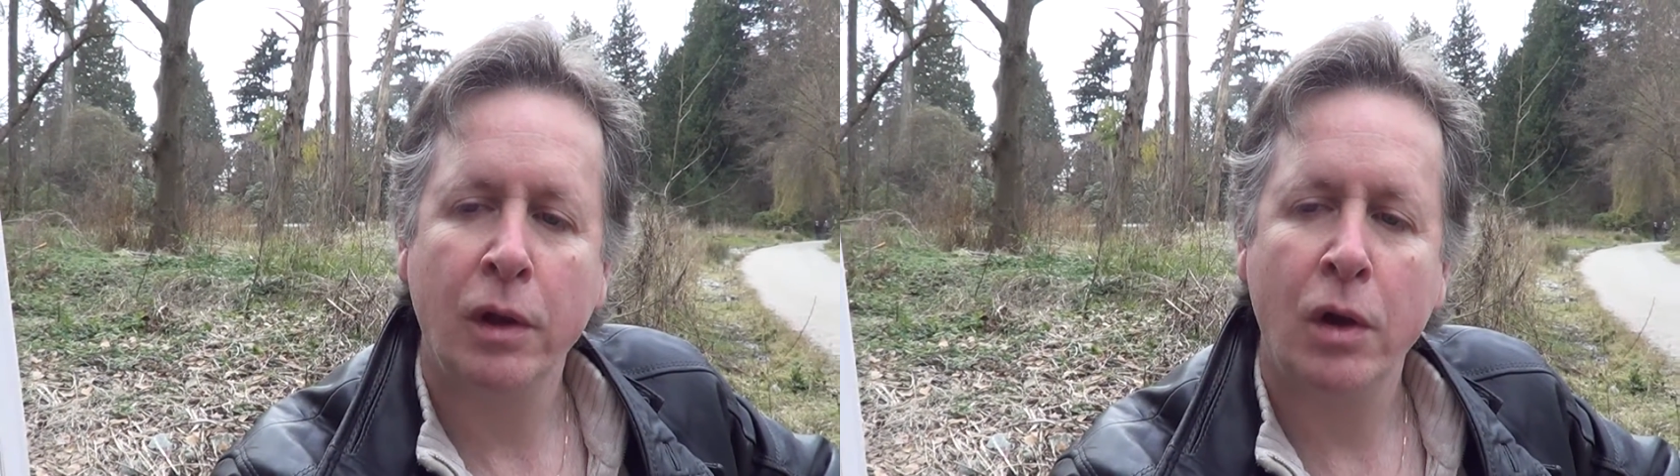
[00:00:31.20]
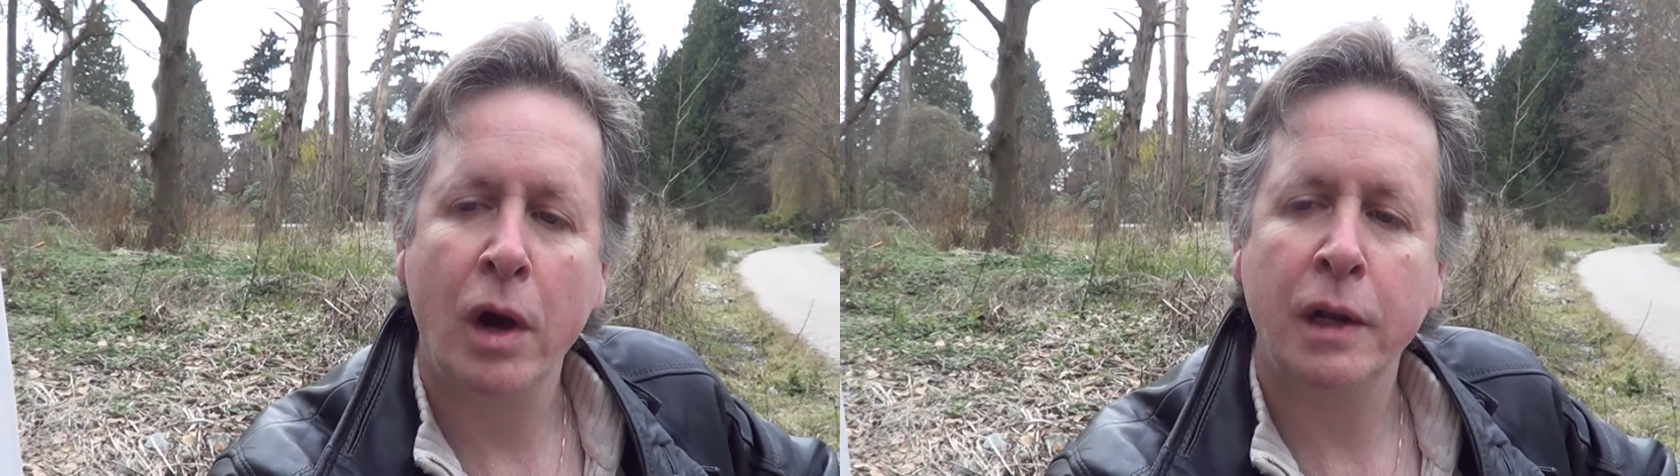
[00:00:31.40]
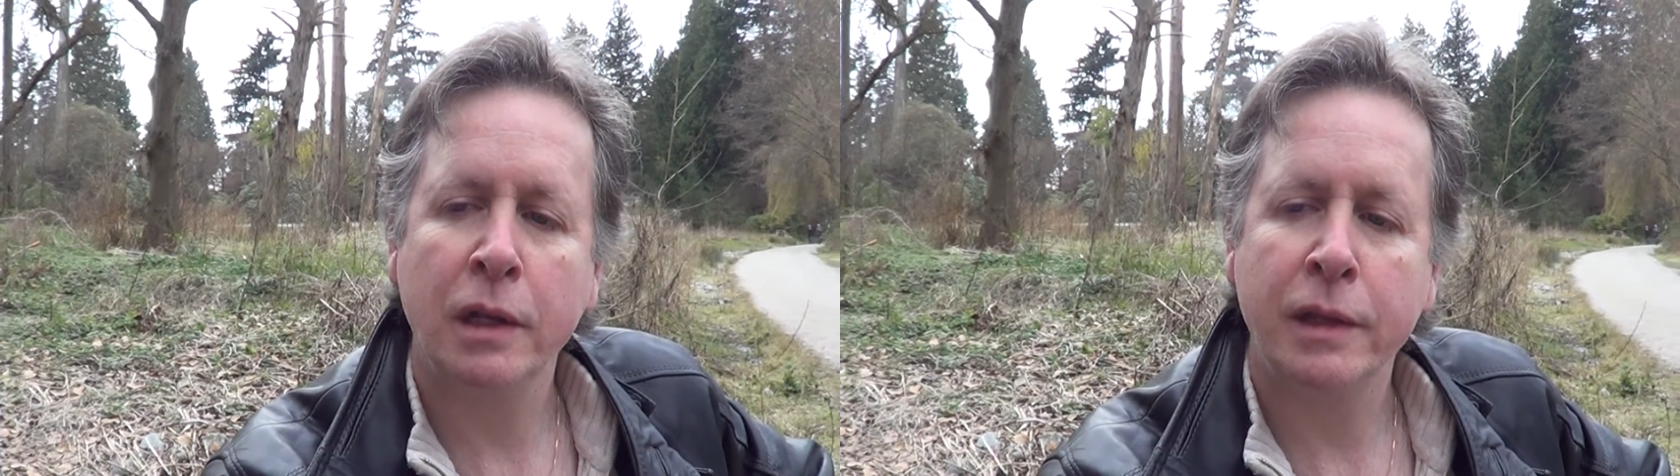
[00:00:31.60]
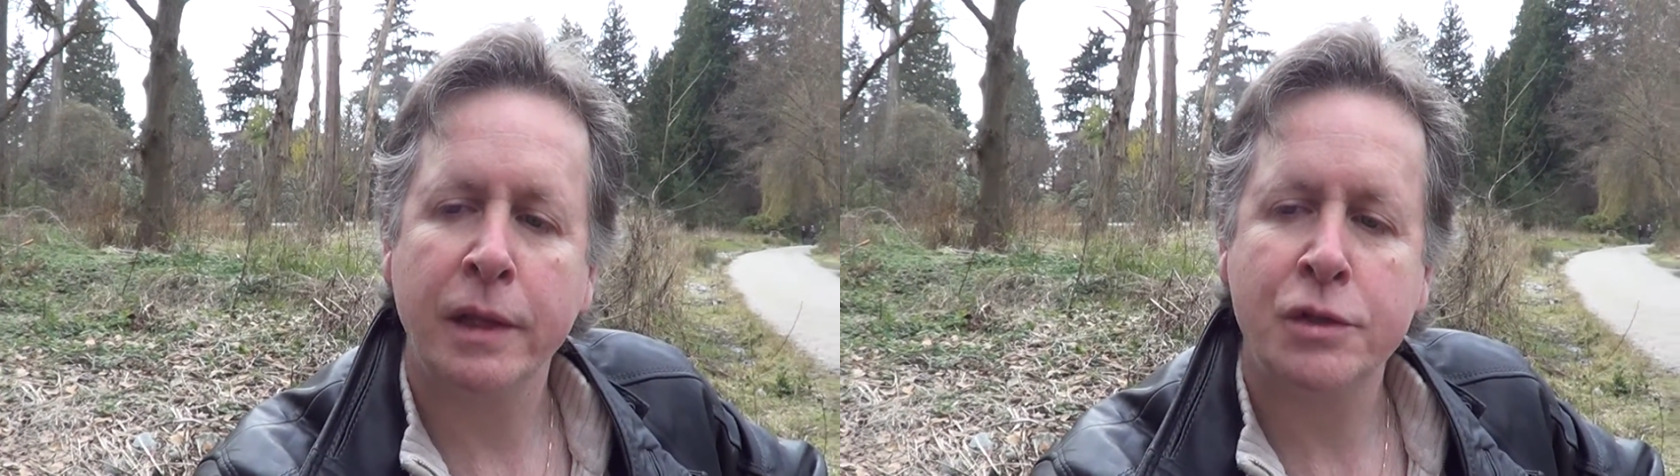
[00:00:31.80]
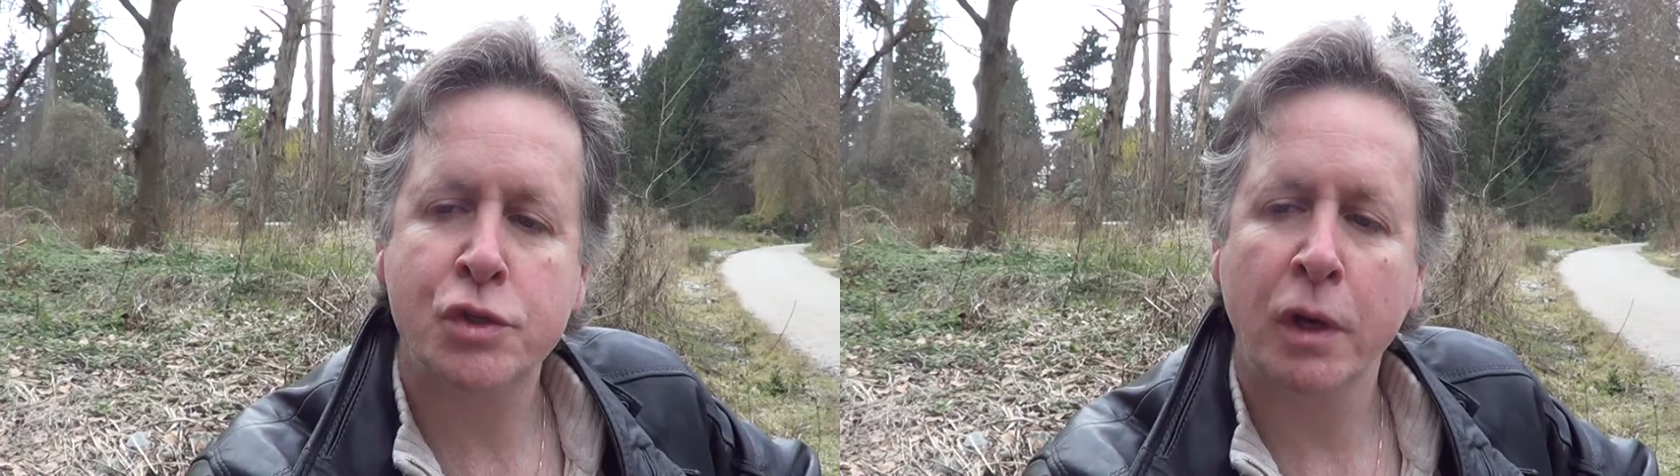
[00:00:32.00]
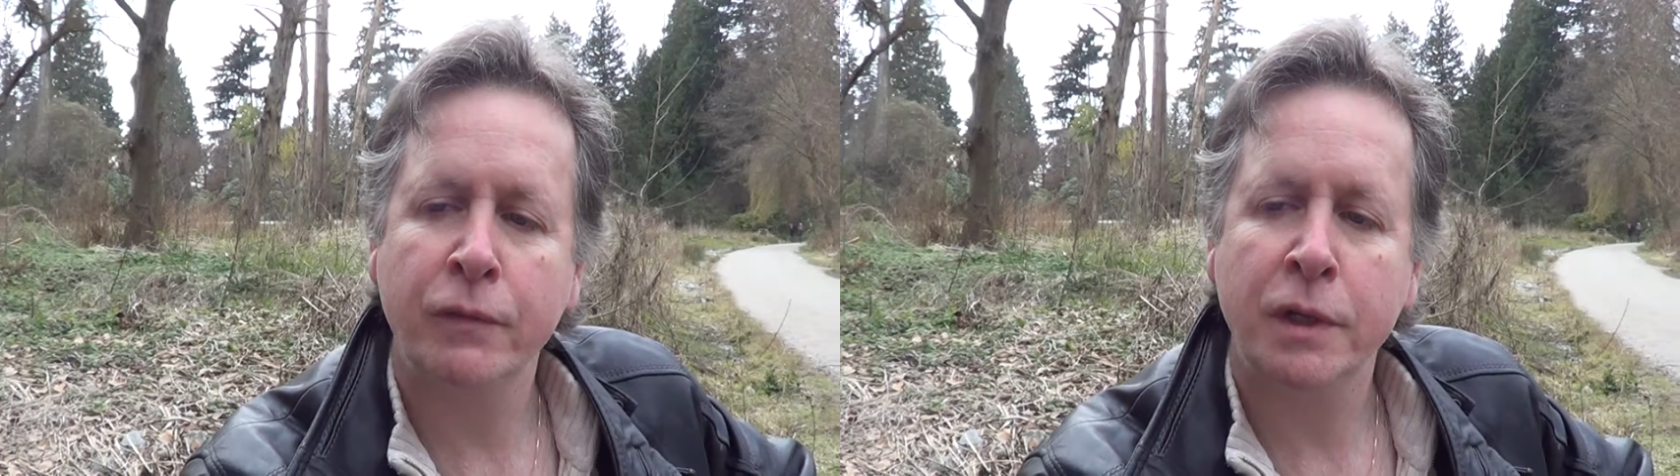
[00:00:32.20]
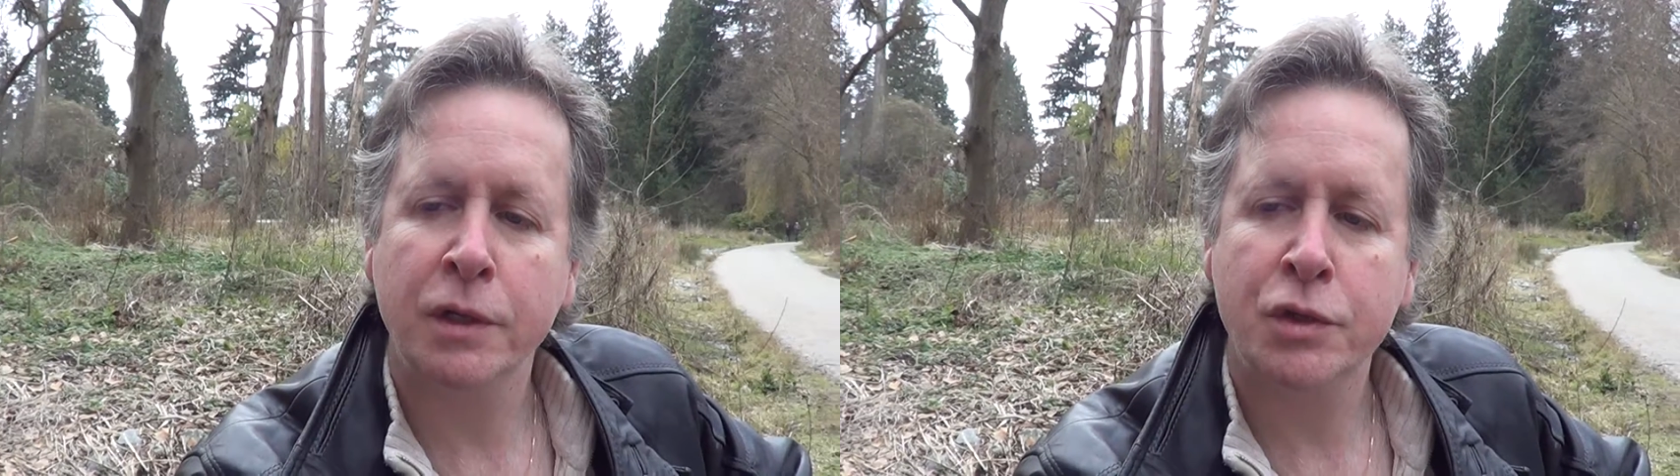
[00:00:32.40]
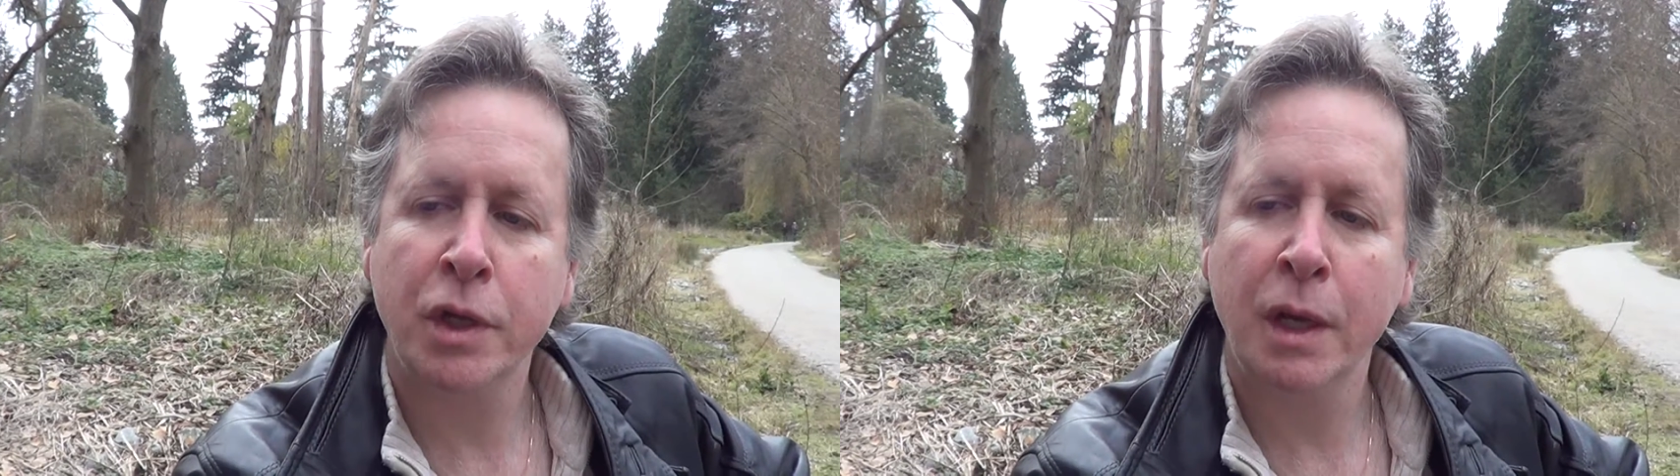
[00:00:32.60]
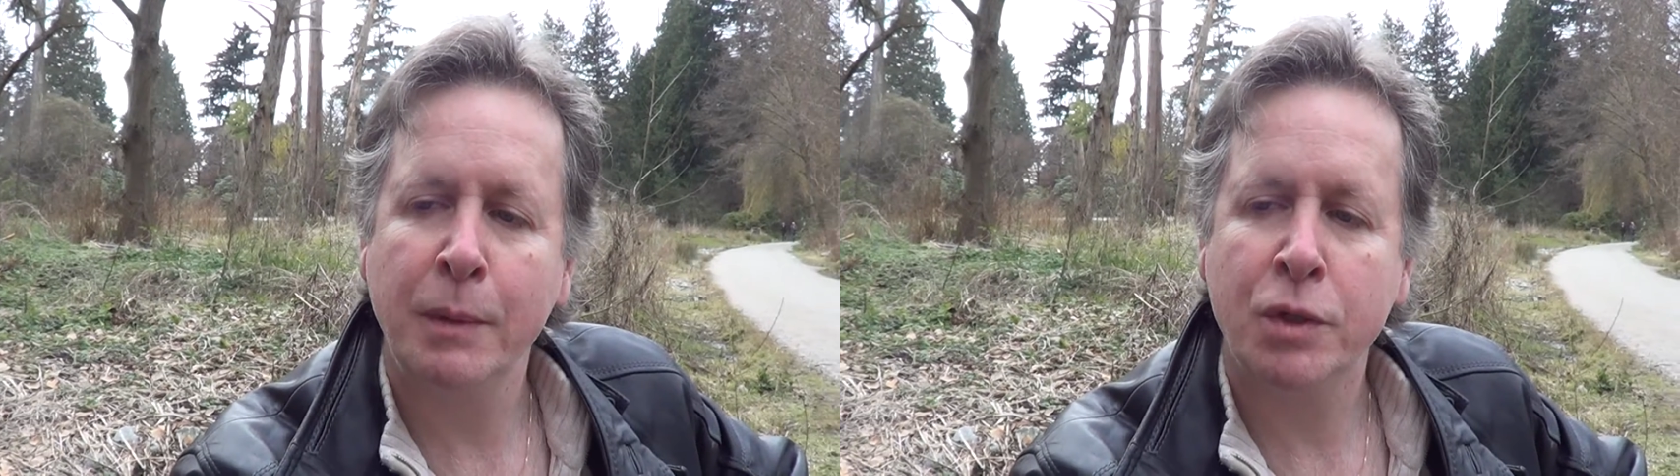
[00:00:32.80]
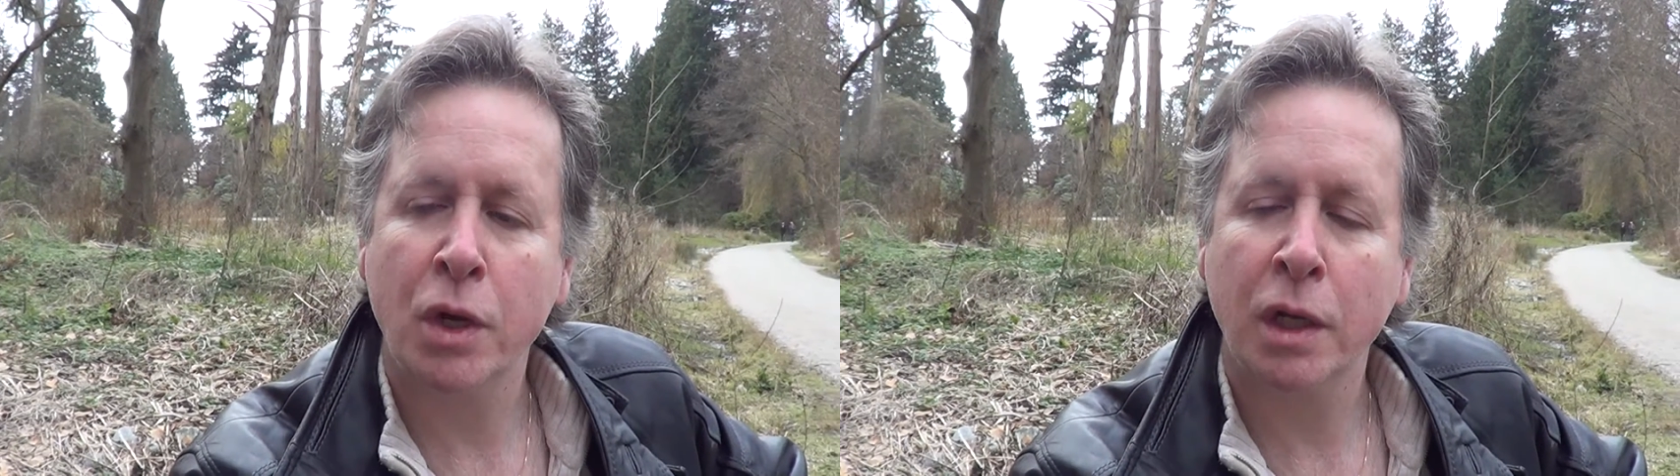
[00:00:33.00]
Connolly then shoved in Tim
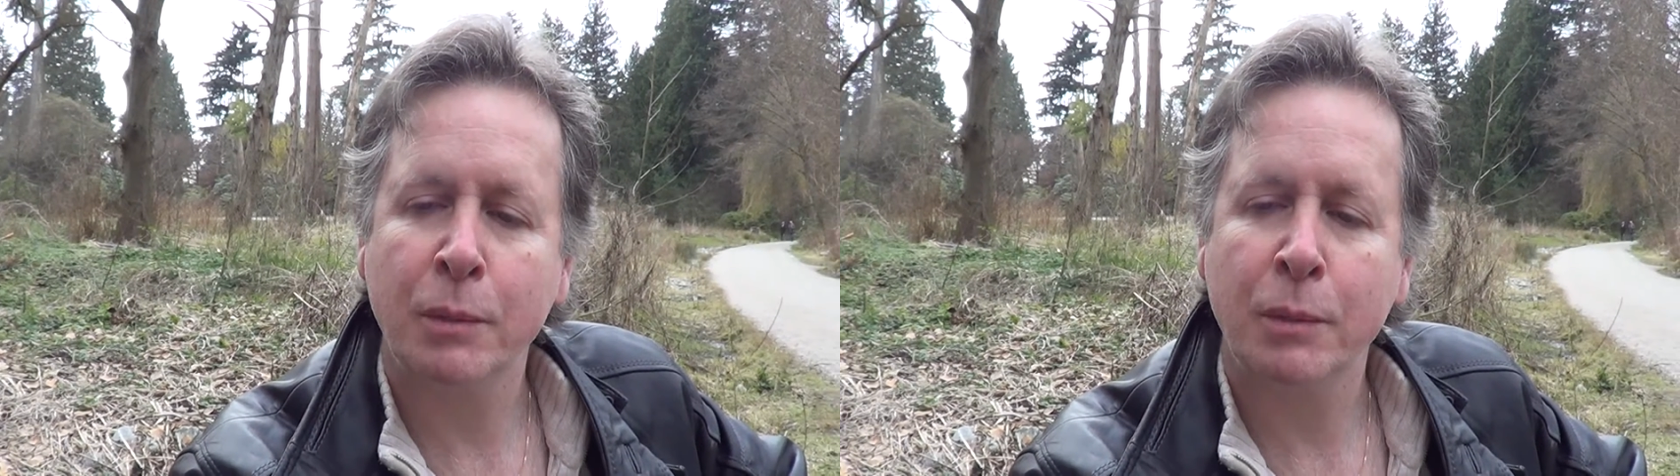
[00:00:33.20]
and talked